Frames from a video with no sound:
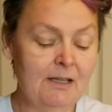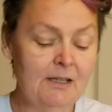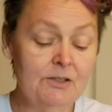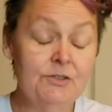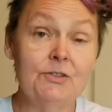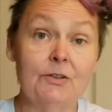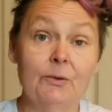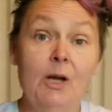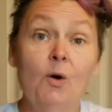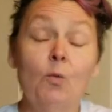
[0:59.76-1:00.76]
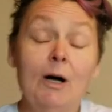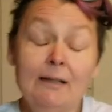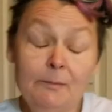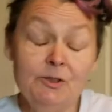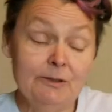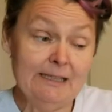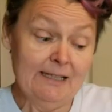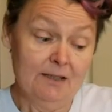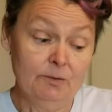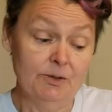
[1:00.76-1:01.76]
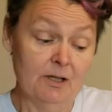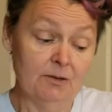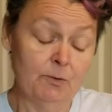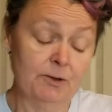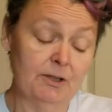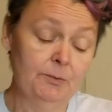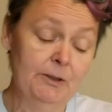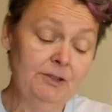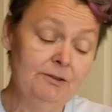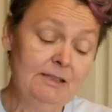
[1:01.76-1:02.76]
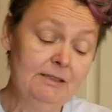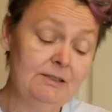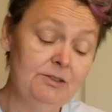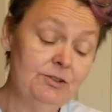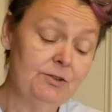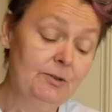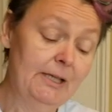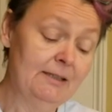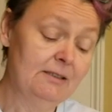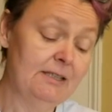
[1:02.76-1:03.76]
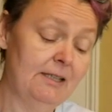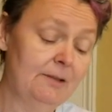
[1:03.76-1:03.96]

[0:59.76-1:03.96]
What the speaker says: So while I'm doing that, I'll work on what you need to do, and I'll tell you